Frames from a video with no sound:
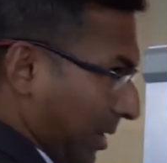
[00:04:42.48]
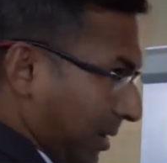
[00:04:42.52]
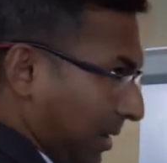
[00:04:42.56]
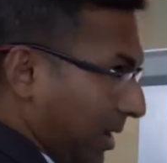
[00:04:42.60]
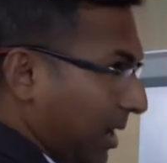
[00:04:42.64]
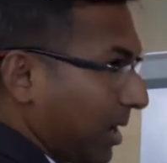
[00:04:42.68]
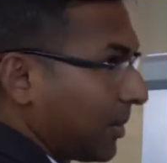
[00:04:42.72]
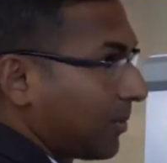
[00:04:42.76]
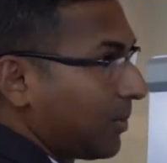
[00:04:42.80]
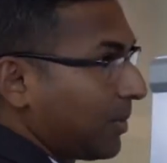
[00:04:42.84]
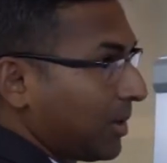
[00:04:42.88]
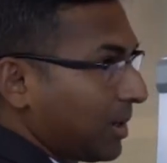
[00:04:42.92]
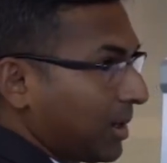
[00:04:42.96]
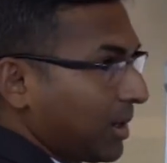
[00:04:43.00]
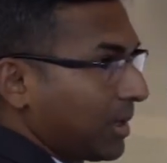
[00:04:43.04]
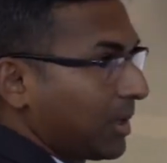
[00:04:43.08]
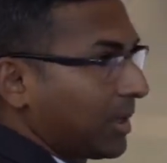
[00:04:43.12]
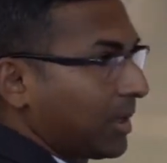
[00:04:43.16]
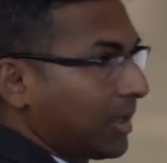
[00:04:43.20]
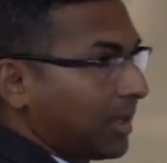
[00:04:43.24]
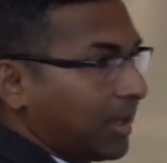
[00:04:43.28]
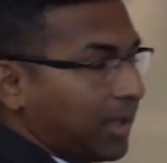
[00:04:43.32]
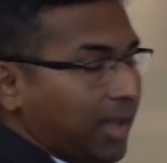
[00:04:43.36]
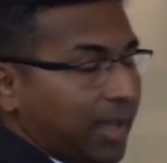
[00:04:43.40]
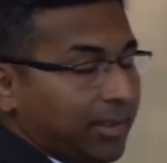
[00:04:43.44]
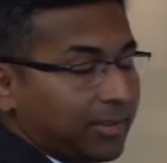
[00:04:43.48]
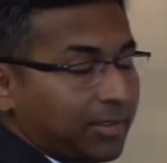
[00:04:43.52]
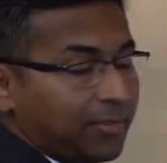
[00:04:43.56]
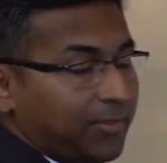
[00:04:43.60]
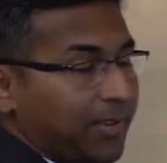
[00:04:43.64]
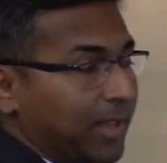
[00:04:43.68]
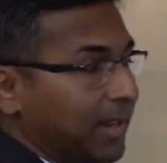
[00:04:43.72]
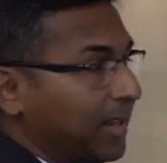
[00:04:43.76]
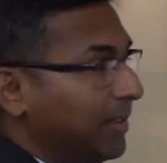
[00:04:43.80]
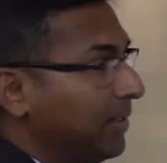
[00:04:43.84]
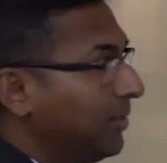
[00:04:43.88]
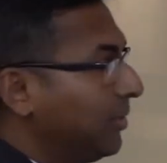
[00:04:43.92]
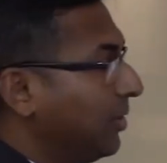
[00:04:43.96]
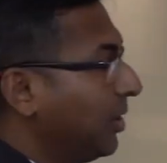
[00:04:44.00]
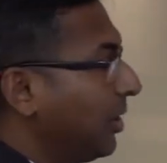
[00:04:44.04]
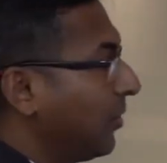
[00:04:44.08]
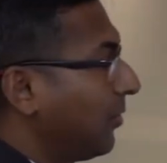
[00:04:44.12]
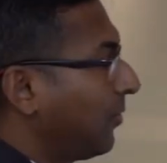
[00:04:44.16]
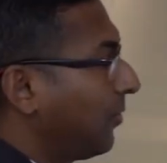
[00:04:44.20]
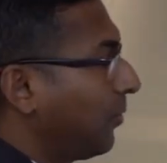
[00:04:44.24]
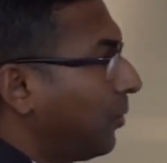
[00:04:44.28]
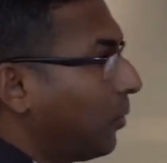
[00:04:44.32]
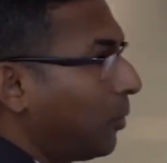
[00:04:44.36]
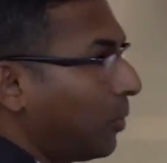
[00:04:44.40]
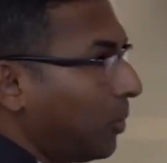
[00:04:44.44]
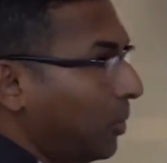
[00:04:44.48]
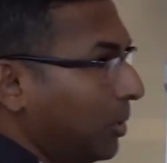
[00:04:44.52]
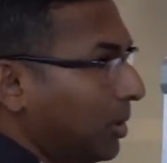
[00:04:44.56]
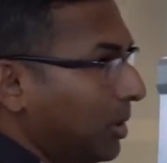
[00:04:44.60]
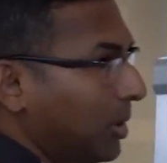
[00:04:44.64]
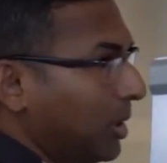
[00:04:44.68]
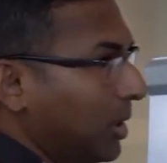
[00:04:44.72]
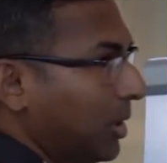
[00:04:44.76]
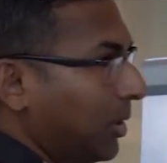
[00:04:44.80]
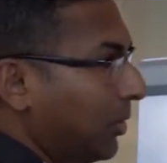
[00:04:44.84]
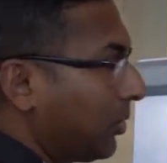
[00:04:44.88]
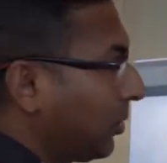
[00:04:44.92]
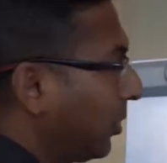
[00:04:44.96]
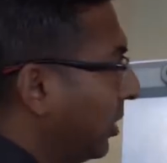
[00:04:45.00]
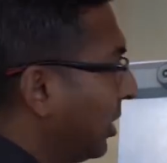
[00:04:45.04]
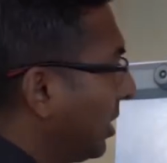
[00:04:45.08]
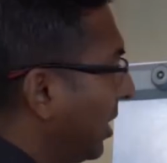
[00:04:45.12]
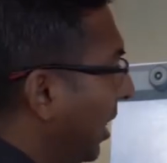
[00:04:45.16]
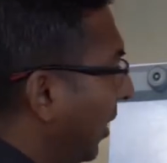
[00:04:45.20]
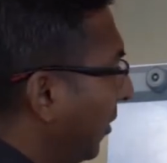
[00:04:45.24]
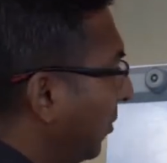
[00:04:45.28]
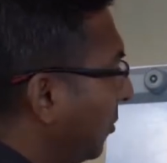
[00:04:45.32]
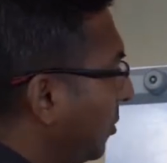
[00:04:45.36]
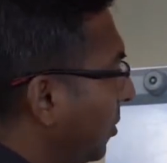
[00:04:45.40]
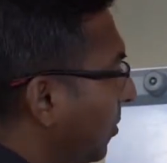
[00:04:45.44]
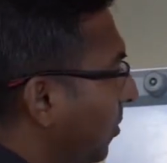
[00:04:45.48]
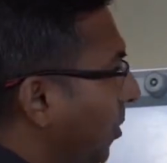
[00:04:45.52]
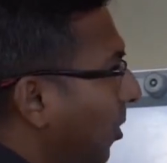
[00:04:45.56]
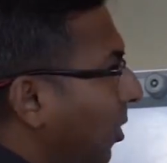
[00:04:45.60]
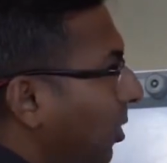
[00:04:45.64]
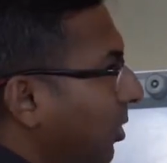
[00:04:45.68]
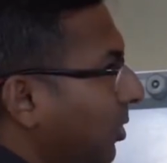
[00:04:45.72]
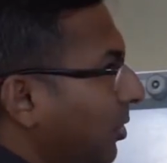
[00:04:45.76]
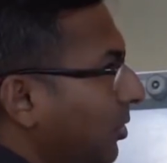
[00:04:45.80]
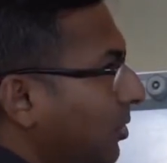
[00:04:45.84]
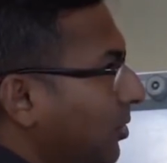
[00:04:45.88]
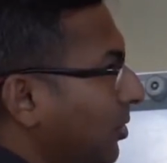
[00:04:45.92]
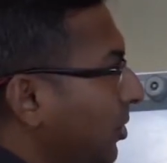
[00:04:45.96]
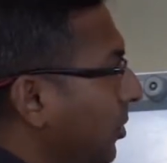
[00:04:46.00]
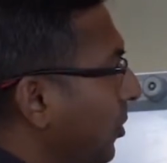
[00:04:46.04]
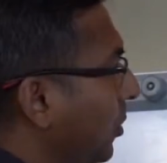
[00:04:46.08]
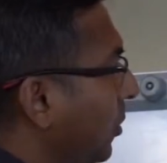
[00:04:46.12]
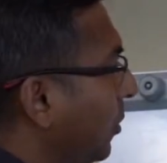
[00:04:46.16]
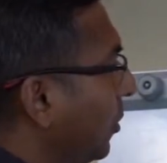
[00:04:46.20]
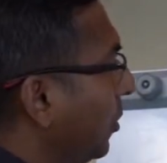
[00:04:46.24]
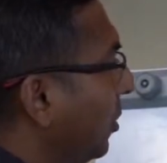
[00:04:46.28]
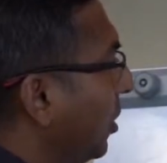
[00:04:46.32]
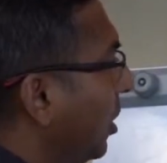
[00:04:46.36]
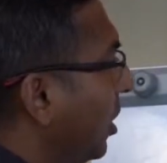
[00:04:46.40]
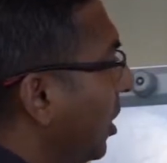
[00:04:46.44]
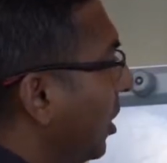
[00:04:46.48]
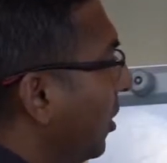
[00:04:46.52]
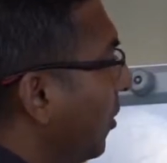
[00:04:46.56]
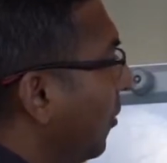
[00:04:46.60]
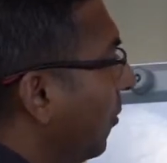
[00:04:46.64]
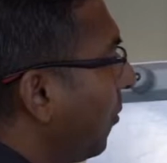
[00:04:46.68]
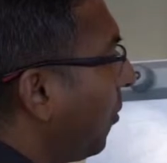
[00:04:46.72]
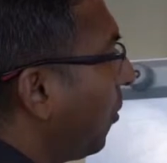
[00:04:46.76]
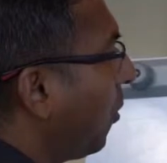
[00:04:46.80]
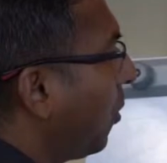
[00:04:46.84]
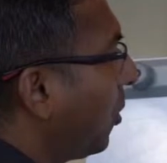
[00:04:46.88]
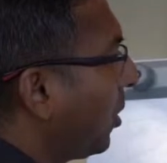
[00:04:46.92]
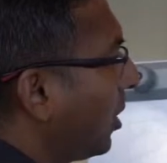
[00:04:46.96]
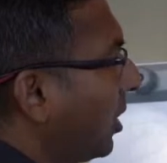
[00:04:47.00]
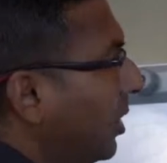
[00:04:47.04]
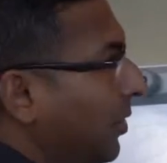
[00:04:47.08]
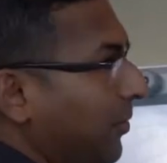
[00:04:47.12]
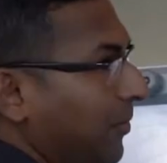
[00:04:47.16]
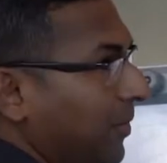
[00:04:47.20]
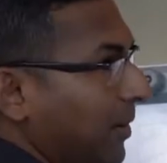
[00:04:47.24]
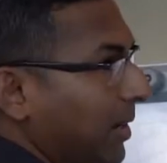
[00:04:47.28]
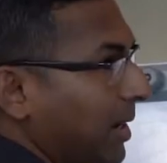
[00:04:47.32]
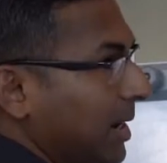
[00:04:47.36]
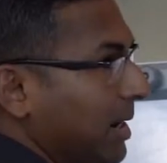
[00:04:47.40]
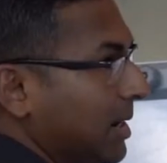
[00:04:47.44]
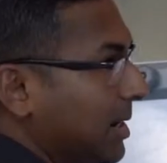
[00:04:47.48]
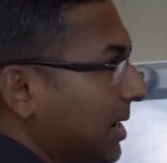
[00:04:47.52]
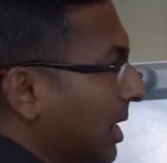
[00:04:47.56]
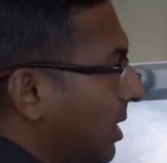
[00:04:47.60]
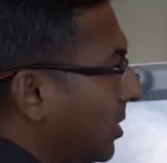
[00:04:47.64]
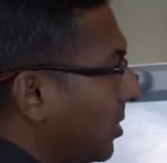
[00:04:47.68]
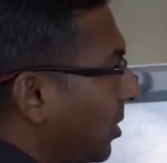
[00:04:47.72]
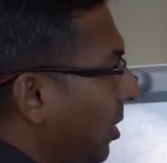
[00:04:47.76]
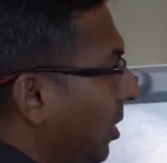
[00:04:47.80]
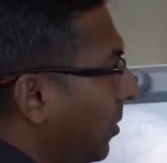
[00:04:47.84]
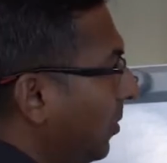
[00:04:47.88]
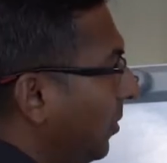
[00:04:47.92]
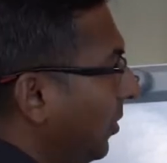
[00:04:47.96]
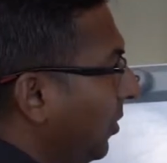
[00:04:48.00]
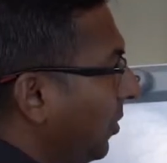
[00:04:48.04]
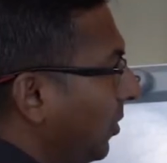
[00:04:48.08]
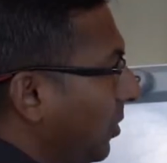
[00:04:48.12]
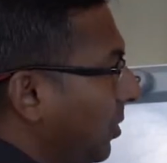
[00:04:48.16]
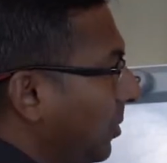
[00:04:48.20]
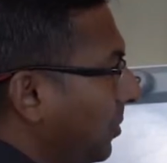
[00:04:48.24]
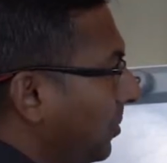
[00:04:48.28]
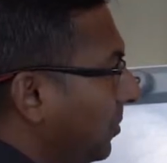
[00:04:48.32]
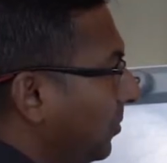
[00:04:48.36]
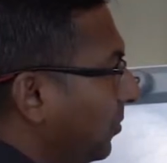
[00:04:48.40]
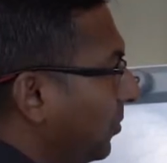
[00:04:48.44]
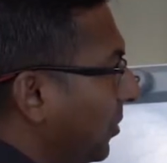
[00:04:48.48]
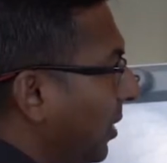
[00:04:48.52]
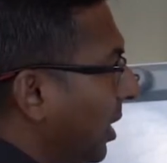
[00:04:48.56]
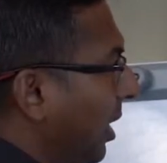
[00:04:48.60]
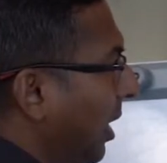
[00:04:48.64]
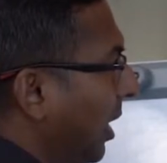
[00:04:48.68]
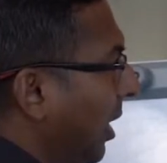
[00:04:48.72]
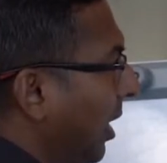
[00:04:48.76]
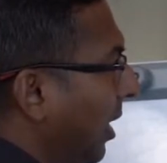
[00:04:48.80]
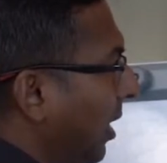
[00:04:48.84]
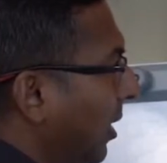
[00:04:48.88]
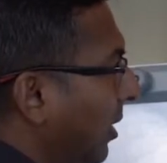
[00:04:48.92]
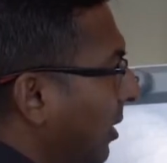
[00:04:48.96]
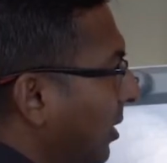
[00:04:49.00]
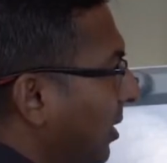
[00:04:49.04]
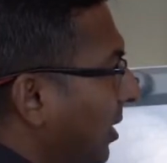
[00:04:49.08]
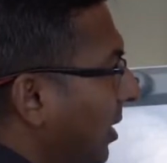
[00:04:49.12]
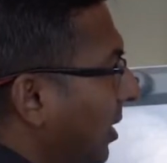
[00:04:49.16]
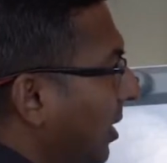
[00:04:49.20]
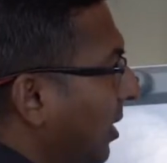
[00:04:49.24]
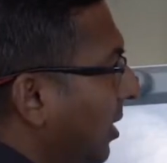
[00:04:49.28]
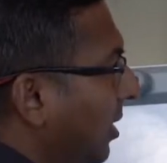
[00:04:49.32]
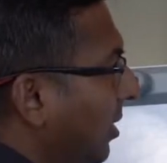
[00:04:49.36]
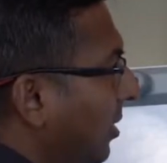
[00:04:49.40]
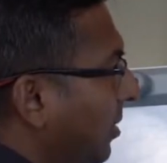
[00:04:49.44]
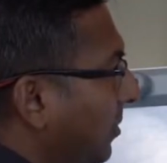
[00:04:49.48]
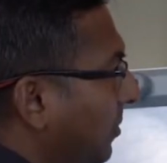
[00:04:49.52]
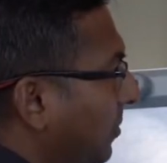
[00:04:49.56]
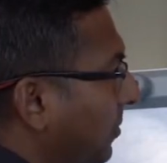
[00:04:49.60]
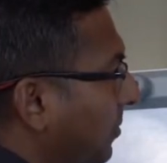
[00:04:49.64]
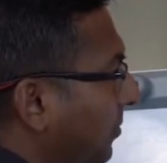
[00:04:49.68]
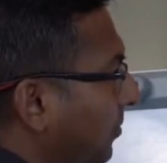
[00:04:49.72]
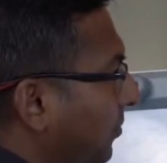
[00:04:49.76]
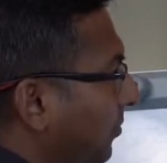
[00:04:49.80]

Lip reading: valency of 4, so it has to bond to 4 different atoms, and there